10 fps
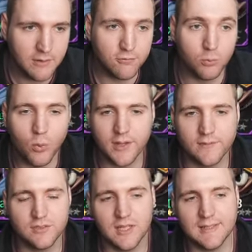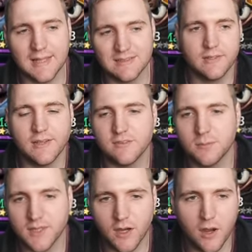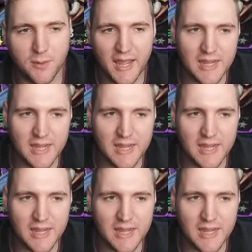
From what I've seen, that tends to be Karma,